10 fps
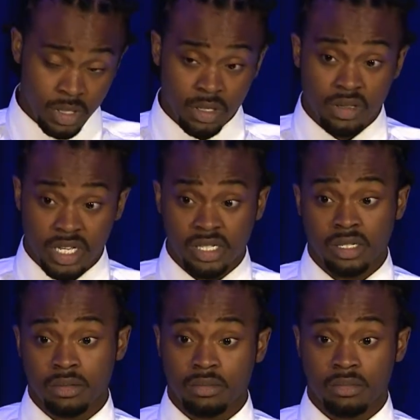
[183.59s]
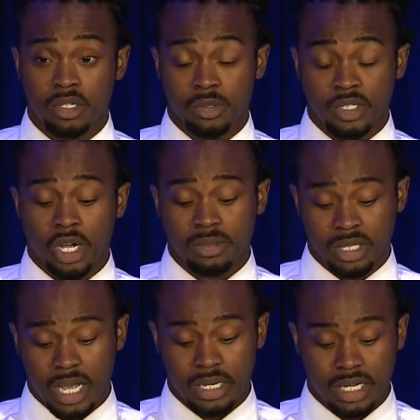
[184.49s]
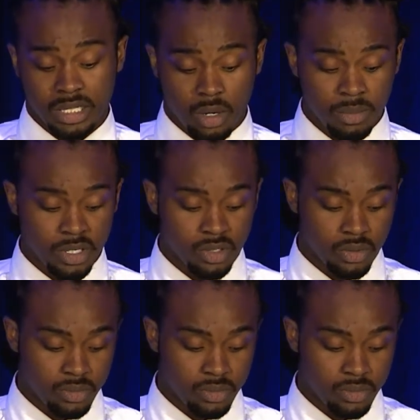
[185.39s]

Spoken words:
This is what Thompson Island has helped me to do.